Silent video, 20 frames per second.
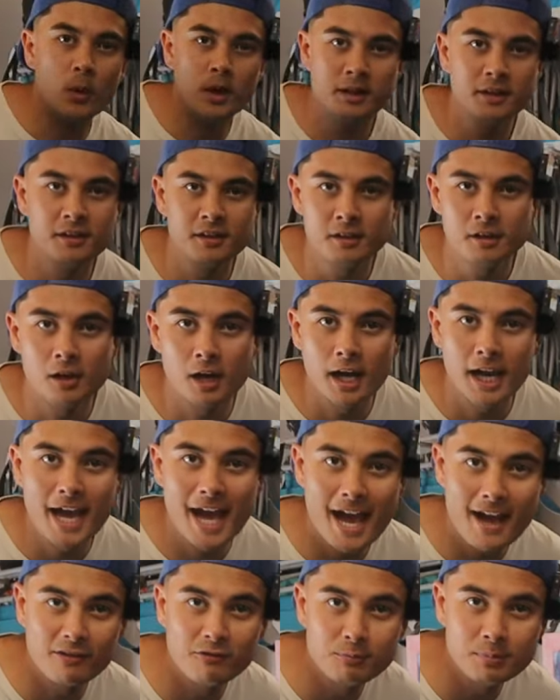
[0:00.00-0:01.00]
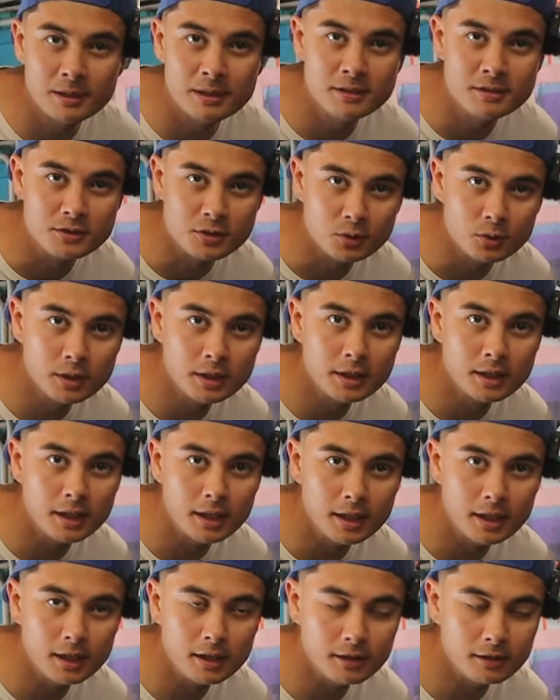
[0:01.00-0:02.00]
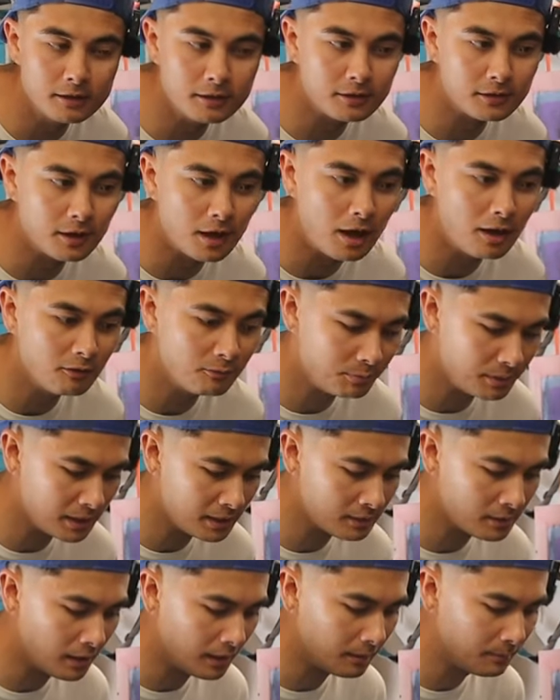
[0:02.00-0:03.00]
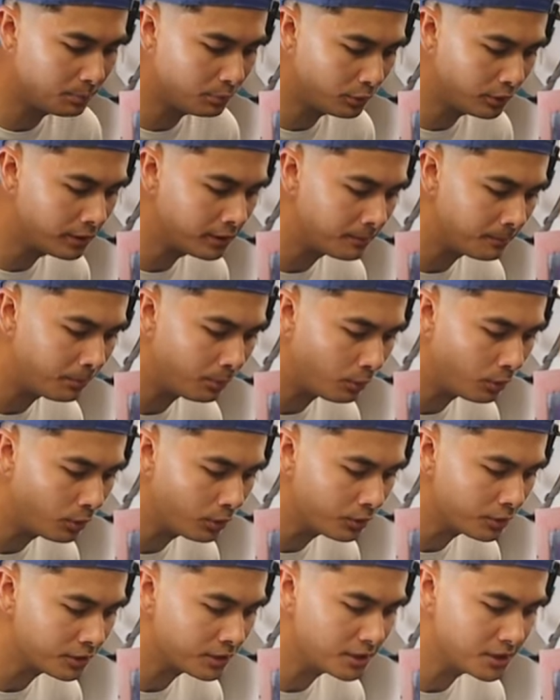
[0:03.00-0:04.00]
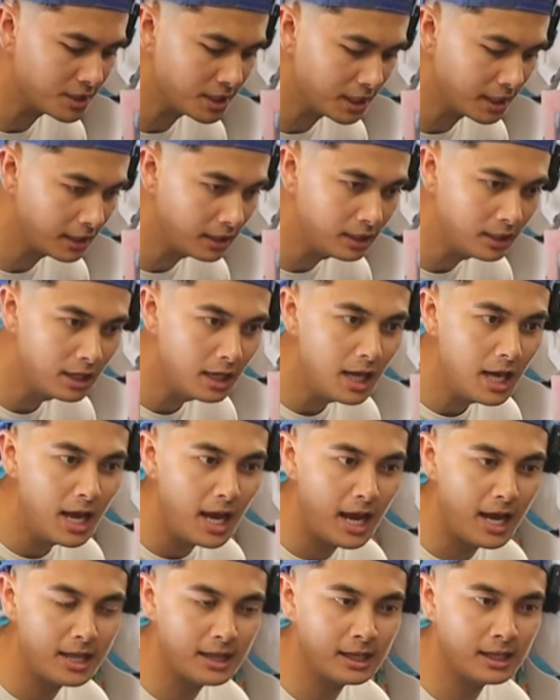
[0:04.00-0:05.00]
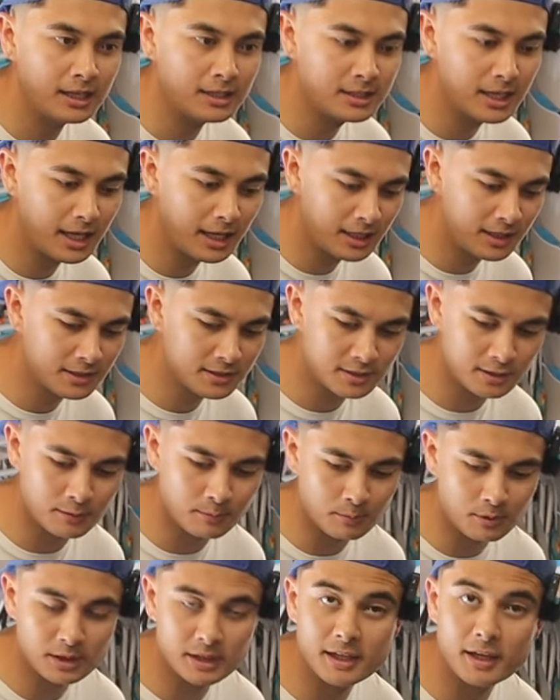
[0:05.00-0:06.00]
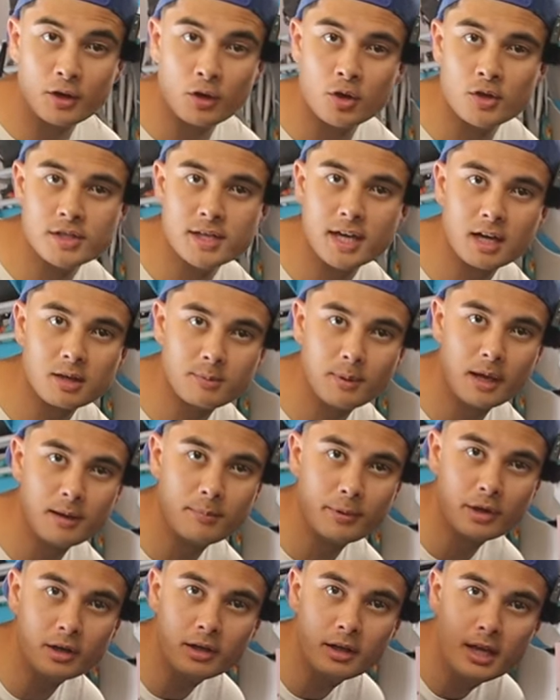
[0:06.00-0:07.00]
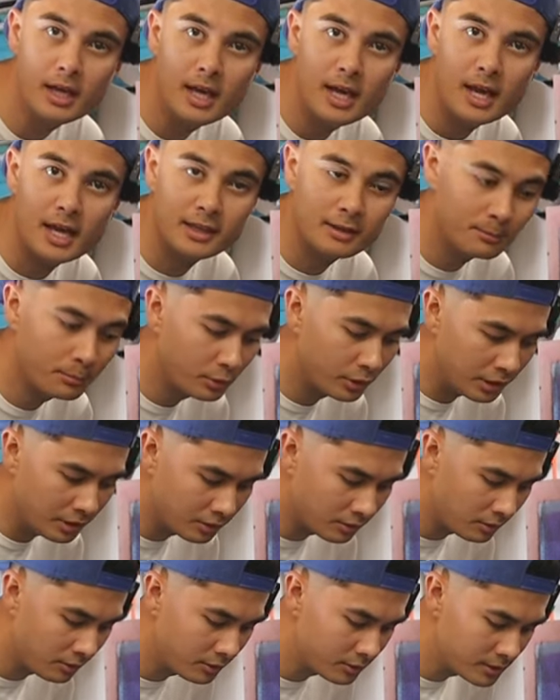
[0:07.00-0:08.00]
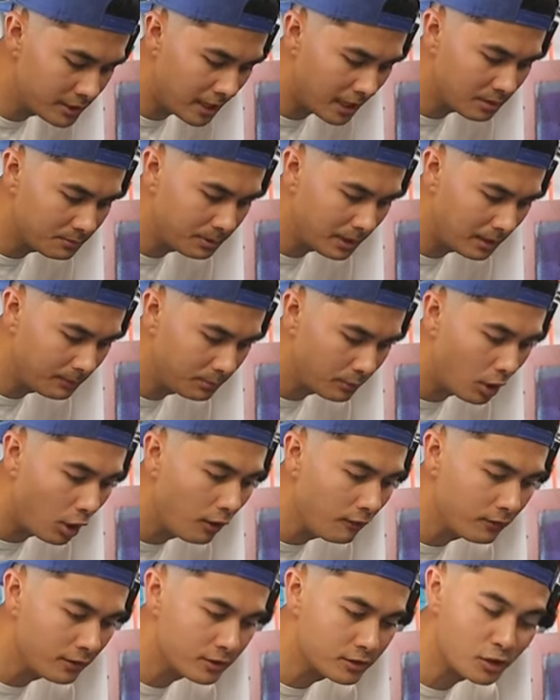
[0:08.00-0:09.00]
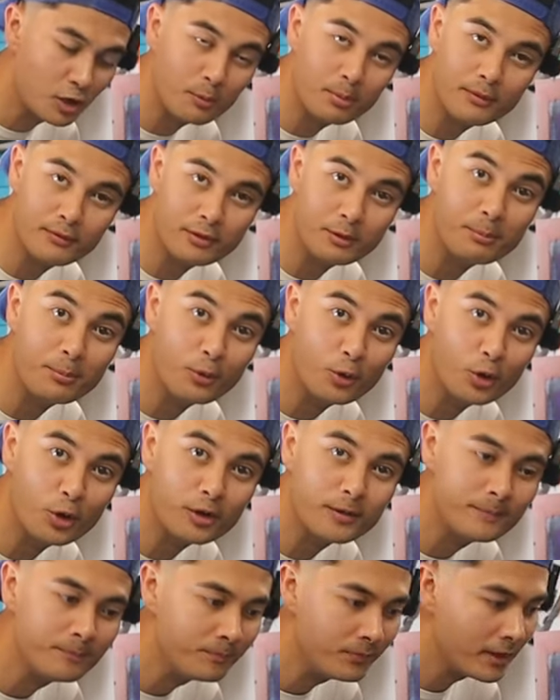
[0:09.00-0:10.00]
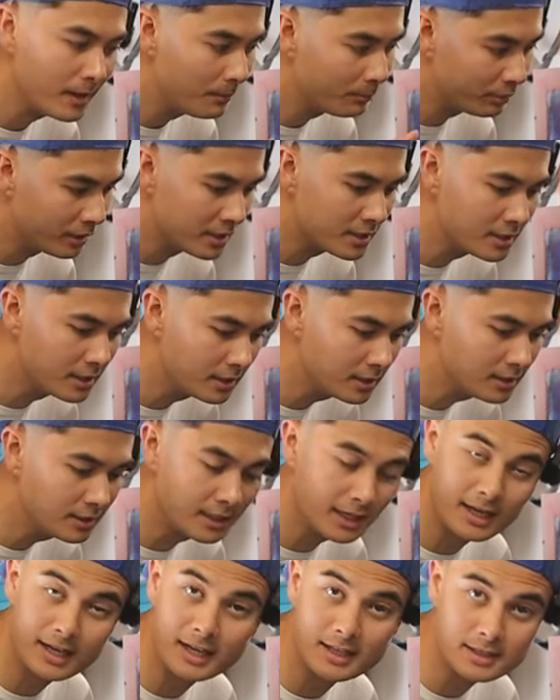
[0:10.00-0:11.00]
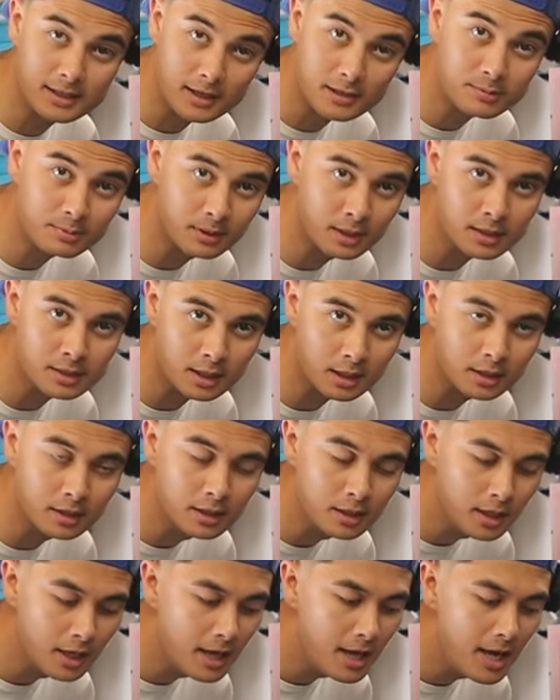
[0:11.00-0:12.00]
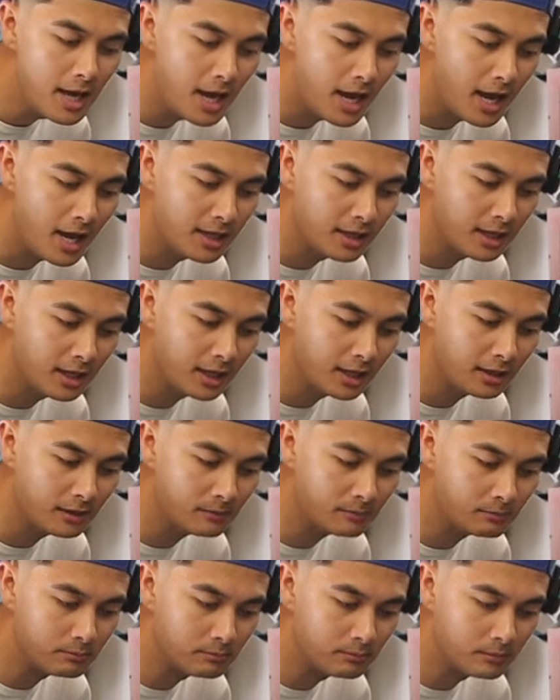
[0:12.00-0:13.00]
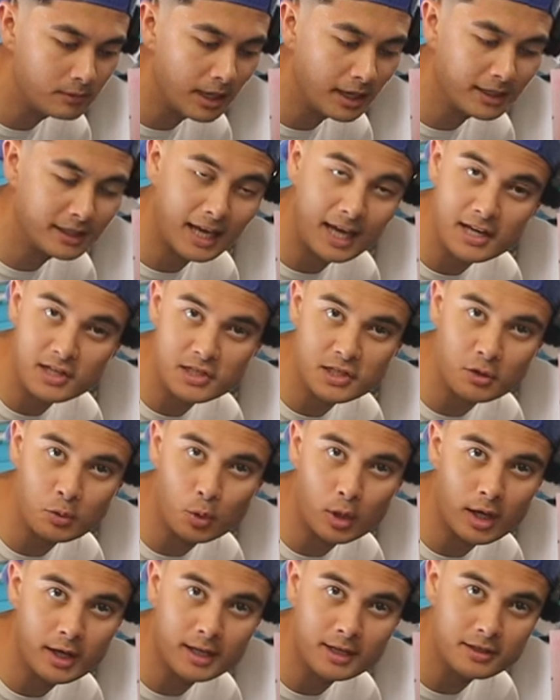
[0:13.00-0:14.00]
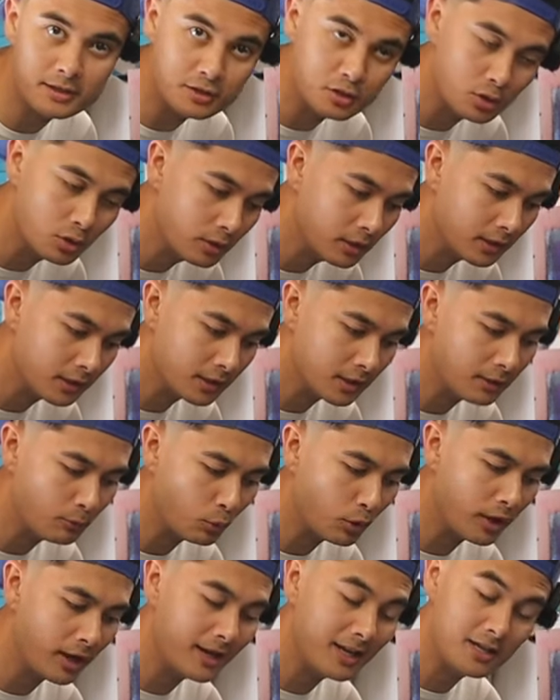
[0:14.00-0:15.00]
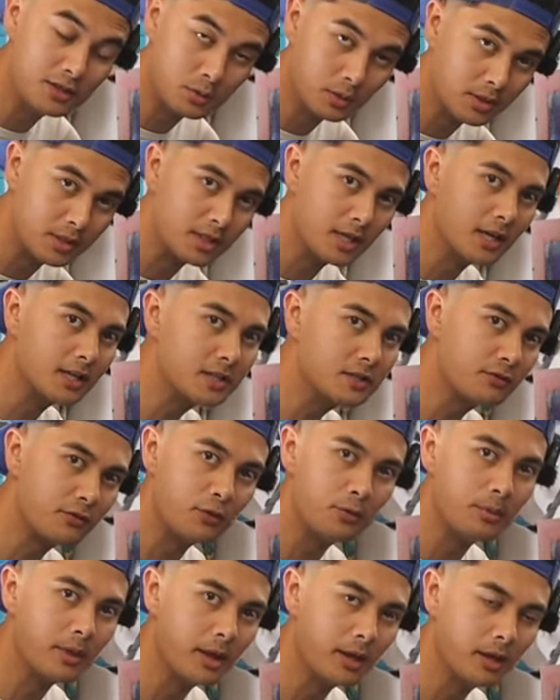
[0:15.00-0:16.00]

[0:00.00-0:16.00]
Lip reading: one thing I have been doing is I've been like putting the board on the jig and then taking some clear contact paper and then putting contact paper over the top of the board, printing, getting a test print done, and then gauging what I need to do and what I need to adjust from